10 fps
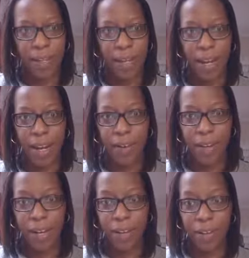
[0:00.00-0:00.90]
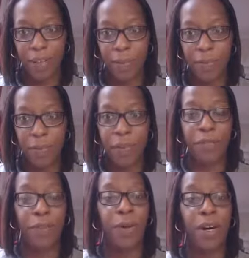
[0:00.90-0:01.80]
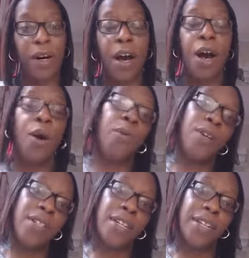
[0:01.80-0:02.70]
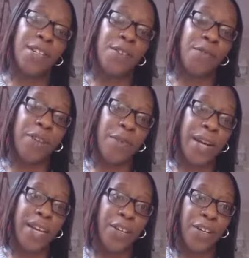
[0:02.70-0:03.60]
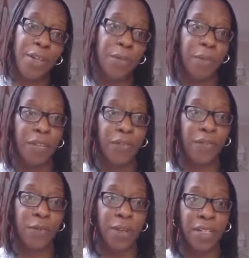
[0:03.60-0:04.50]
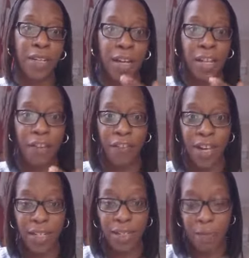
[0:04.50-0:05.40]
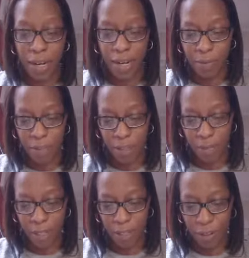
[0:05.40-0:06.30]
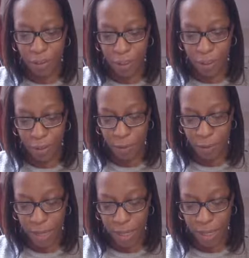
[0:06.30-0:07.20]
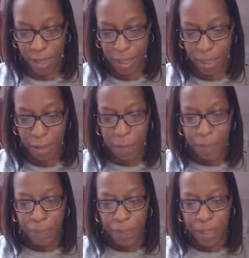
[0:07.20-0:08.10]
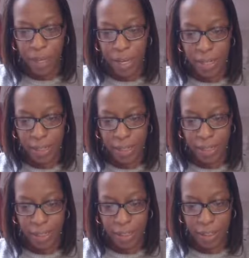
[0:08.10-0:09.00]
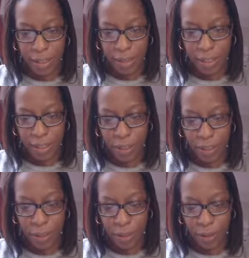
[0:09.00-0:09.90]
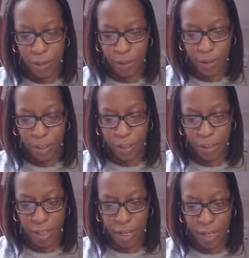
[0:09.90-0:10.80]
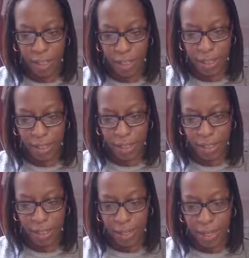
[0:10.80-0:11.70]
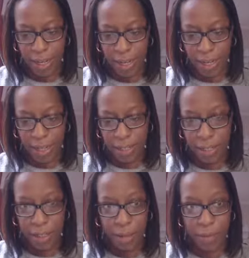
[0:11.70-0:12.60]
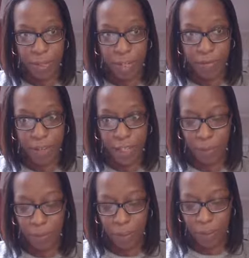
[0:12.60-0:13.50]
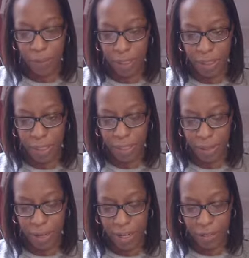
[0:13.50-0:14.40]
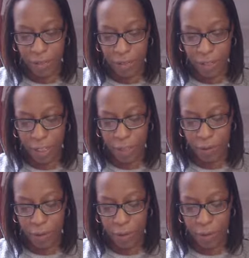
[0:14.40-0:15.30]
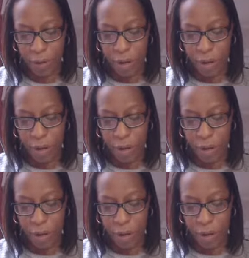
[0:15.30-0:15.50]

Hello, hello, lovely people. If you are watching this on replay, you can probably forward the first minute. I'm just making sure this is all working and going to share this into my Facebook community. So H R Advice for